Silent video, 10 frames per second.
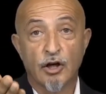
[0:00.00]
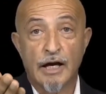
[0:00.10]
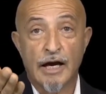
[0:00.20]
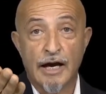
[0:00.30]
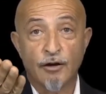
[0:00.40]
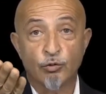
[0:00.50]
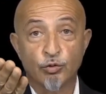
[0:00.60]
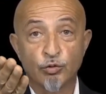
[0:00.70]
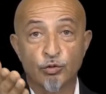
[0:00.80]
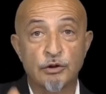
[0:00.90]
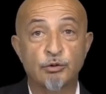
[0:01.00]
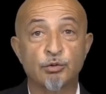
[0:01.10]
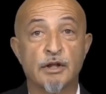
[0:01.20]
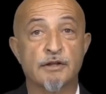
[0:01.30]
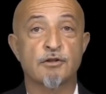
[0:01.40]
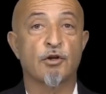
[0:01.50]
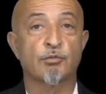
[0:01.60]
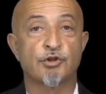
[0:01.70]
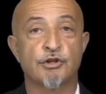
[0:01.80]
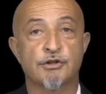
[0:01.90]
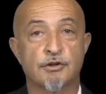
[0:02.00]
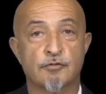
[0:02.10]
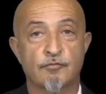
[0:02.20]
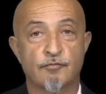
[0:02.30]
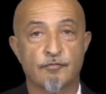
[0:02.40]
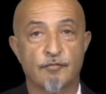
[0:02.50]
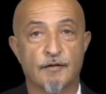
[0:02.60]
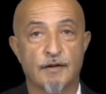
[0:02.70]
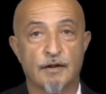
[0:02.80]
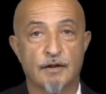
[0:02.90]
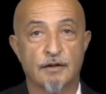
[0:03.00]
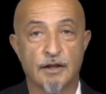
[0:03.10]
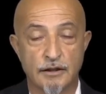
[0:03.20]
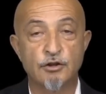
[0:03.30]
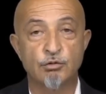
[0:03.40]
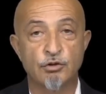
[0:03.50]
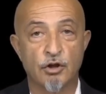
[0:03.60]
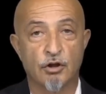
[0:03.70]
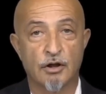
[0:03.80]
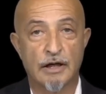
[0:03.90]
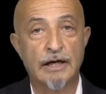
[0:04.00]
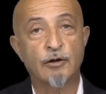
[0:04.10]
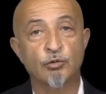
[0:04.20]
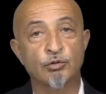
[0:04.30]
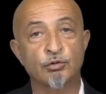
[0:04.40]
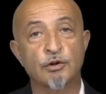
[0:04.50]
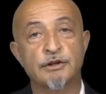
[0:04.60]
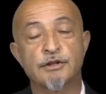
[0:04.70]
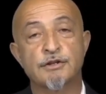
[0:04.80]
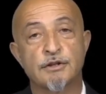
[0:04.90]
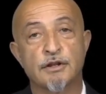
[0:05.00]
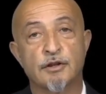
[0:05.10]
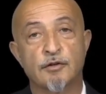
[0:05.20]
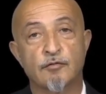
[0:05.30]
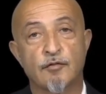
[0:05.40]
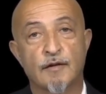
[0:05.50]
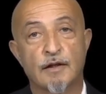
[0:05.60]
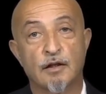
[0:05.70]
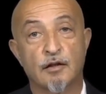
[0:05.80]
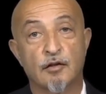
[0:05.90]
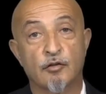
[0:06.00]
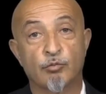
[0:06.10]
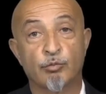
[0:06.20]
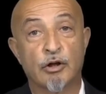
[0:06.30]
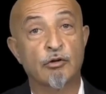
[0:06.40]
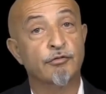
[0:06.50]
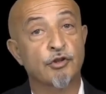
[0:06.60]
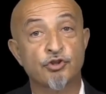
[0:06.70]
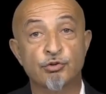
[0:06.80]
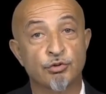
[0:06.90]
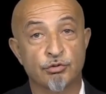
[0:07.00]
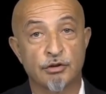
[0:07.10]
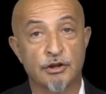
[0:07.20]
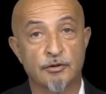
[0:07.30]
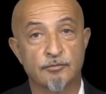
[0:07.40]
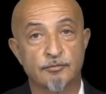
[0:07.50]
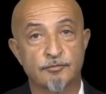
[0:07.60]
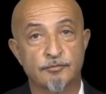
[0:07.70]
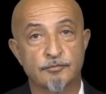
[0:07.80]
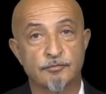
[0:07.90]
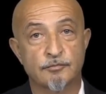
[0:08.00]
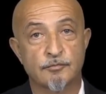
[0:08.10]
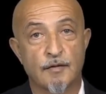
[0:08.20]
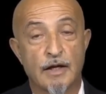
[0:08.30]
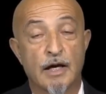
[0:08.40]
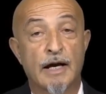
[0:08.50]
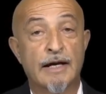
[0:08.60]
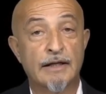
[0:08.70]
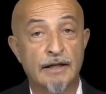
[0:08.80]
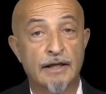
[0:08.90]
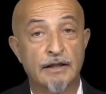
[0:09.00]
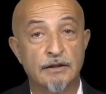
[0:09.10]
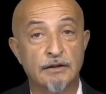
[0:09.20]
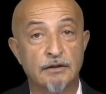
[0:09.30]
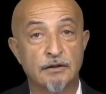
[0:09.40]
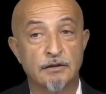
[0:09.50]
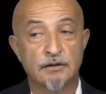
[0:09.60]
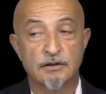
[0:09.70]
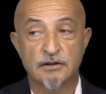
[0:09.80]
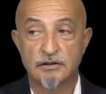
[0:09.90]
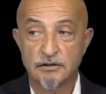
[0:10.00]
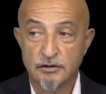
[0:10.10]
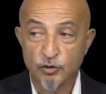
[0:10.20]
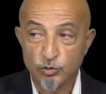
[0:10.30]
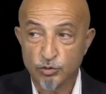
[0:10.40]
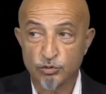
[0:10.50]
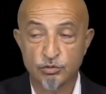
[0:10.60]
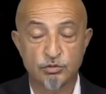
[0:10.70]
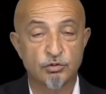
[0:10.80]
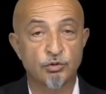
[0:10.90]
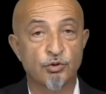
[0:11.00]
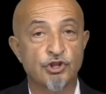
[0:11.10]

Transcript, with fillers: Your rights are to accept what your husband says. If you don't, they will throw you away. You should know that you have the right to be thrown.